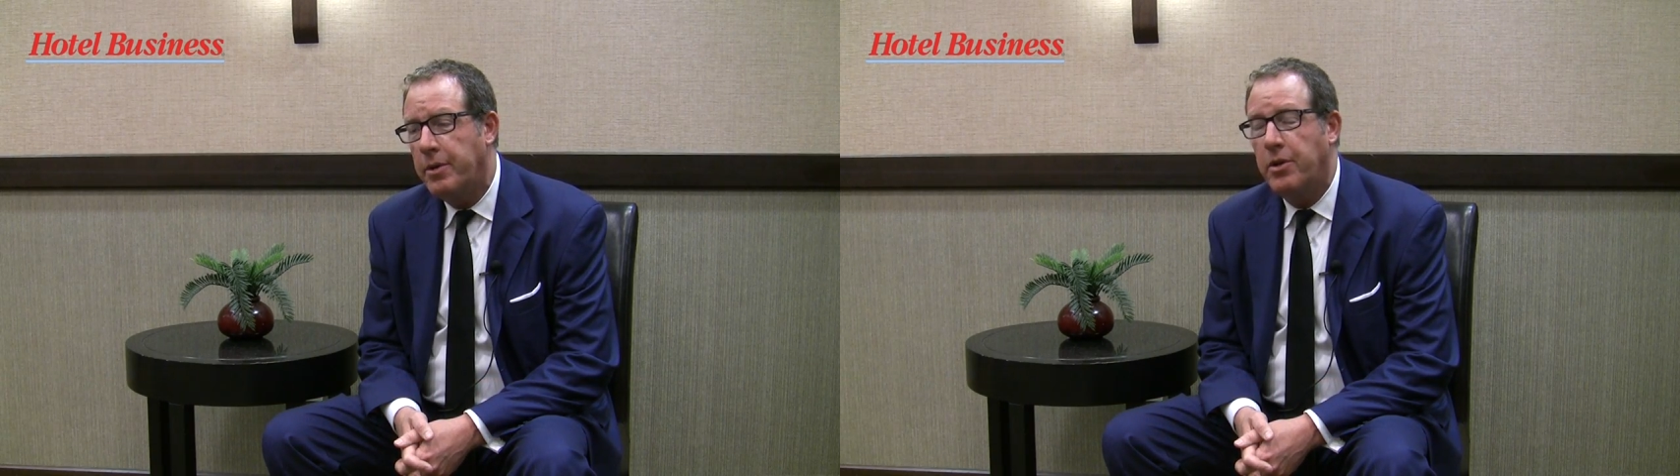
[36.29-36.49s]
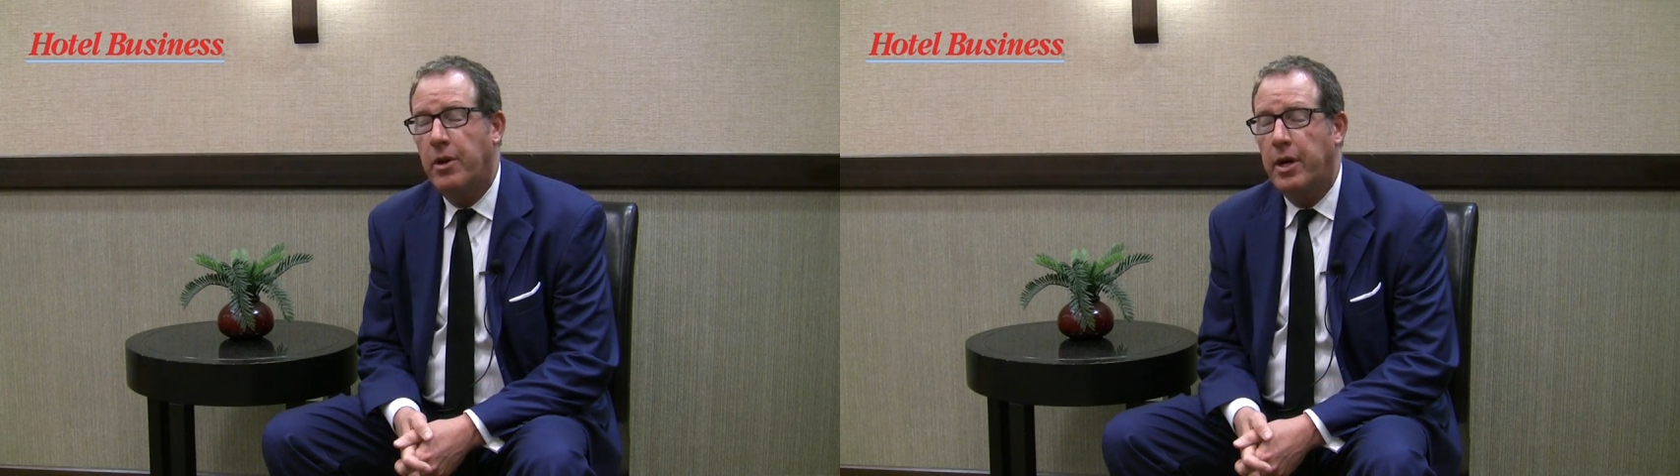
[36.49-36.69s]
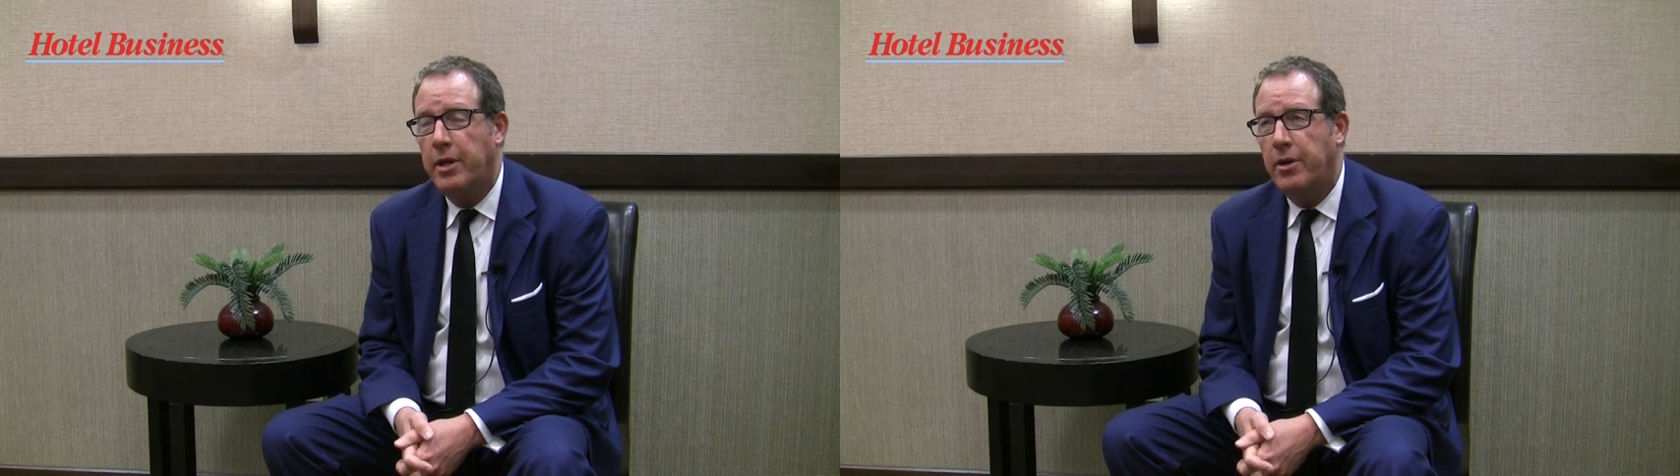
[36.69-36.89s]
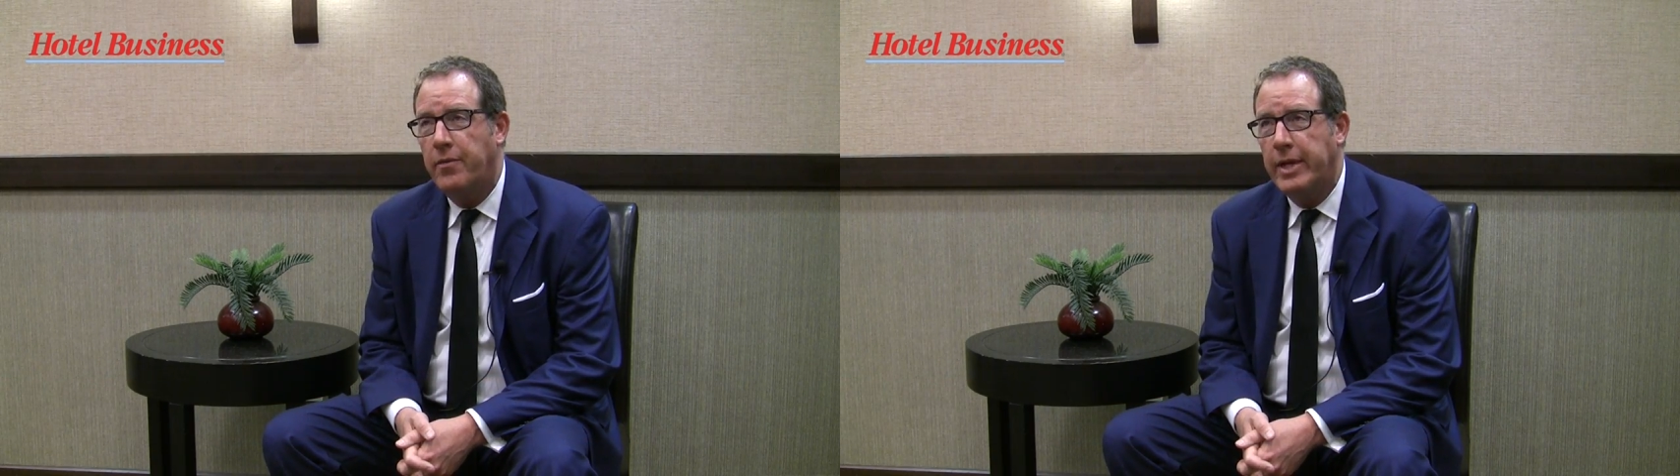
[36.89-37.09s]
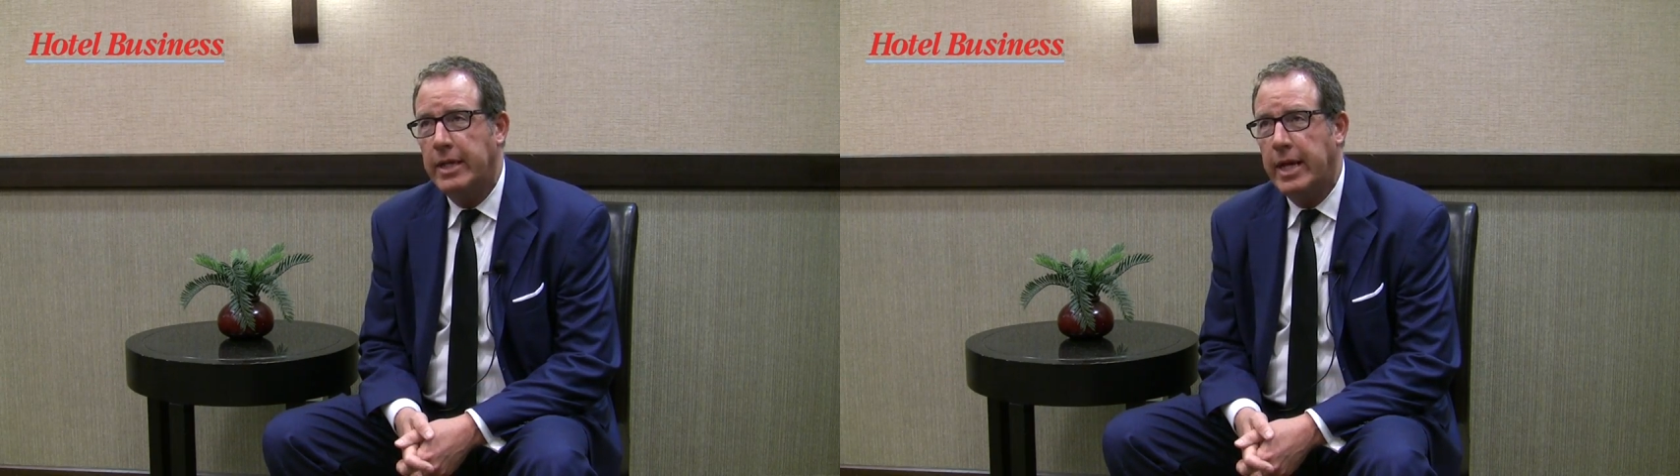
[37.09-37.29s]
return on their
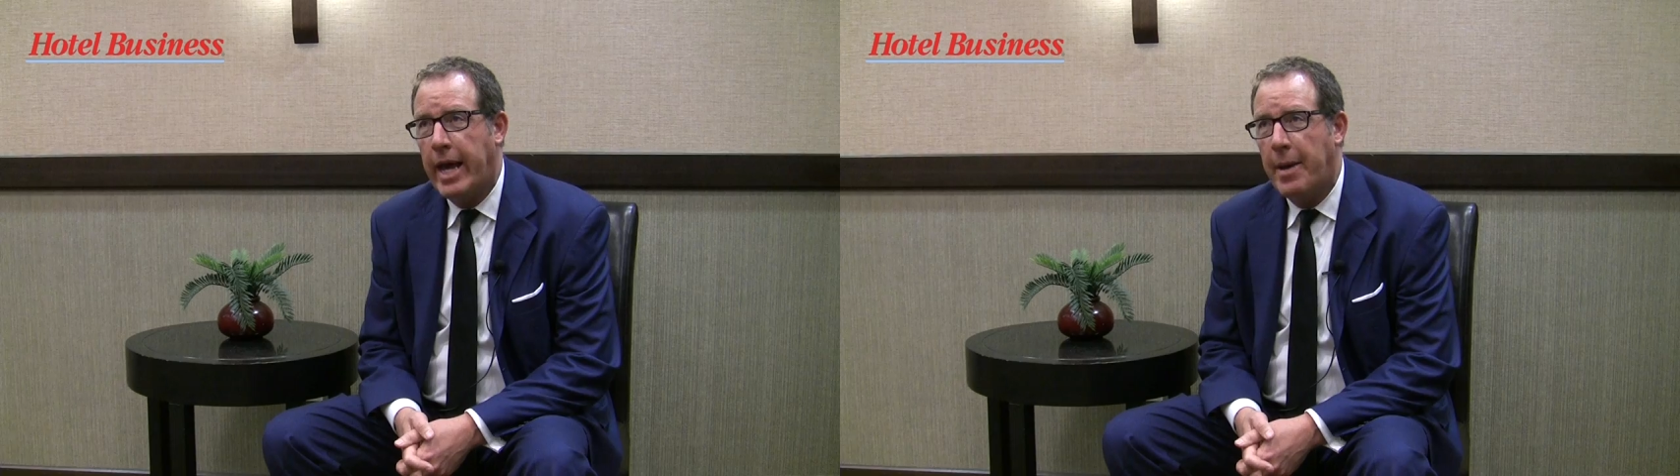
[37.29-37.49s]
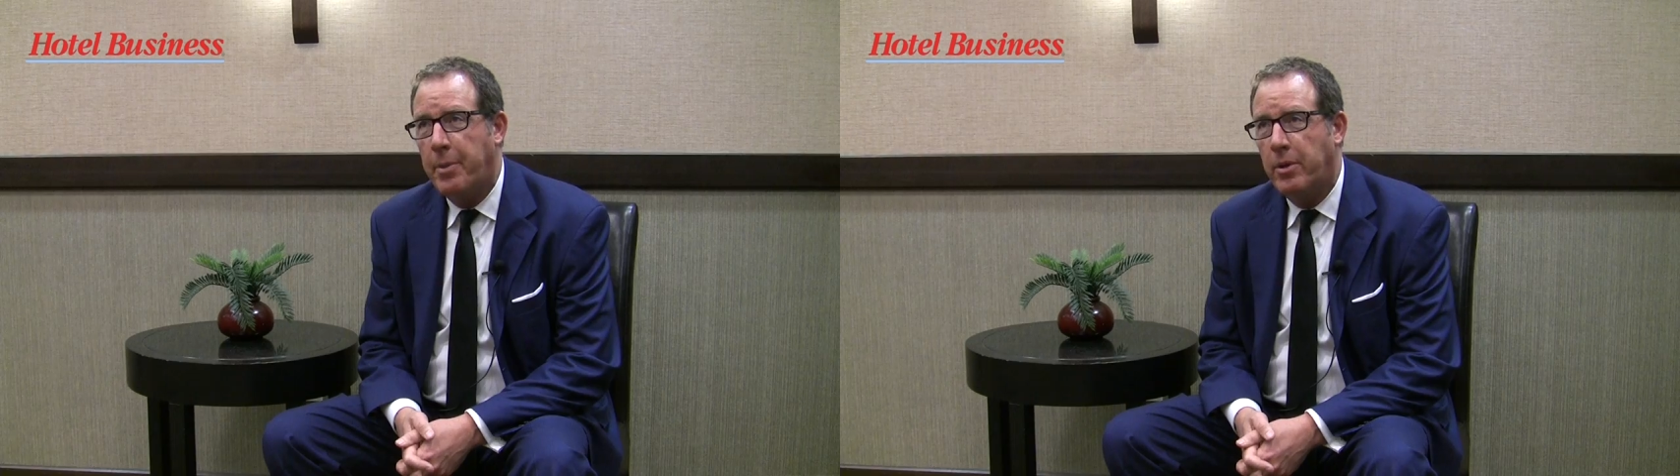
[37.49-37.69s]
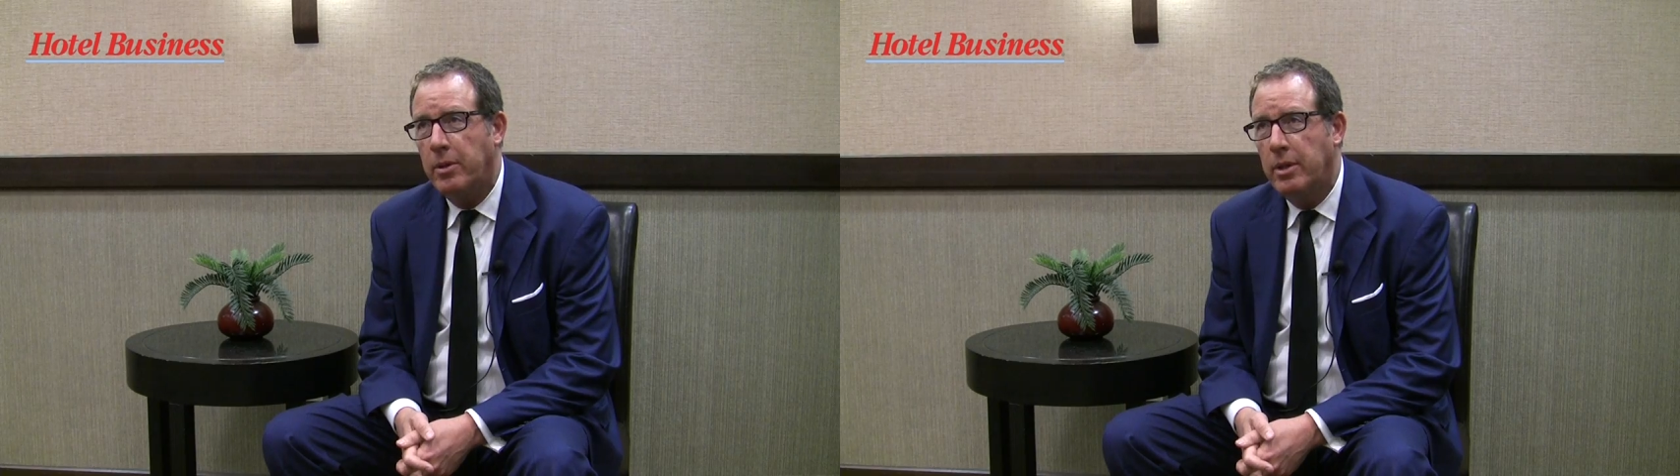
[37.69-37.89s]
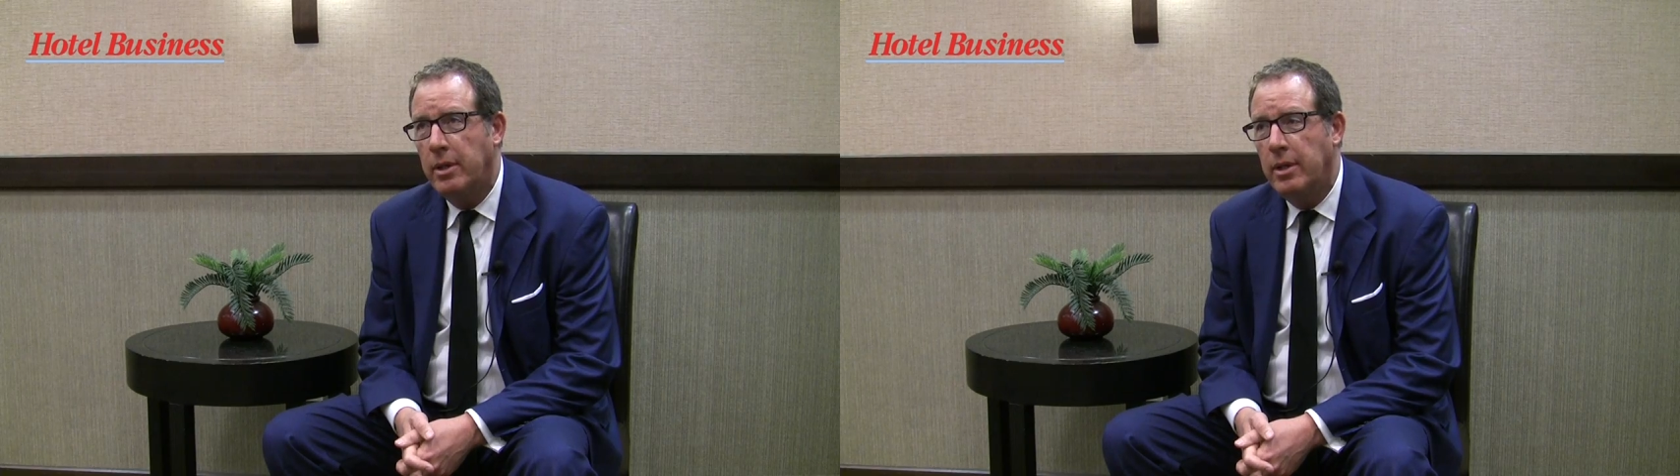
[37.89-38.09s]
invested capital.